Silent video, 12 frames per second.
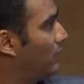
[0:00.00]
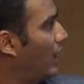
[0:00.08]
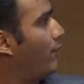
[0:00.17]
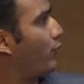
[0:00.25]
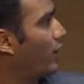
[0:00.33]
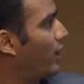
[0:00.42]

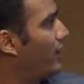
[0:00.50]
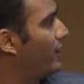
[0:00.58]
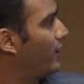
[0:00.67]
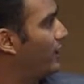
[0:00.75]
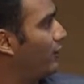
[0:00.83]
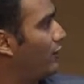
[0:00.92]
employee
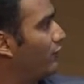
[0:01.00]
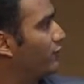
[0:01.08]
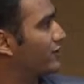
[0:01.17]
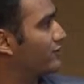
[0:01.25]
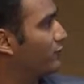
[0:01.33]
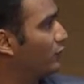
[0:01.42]
ID and
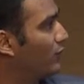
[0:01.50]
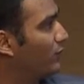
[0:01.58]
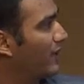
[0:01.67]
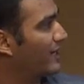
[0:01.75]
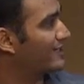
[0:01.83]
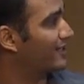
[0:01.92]
office phone
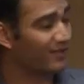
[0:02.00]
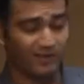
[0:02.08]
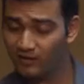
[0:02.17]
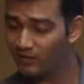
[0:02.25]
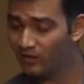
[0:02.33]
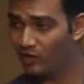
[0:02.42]
number,
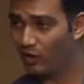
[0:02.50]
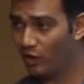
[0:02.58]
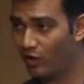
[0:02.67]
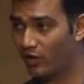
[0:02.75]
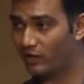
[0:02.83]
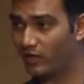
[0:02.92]
etc.
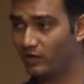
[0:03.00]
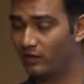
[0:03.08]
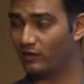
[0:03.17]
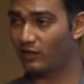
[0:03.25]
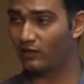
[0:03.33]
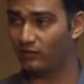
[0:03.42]
Or it
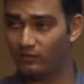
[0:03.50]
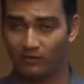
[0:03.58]
can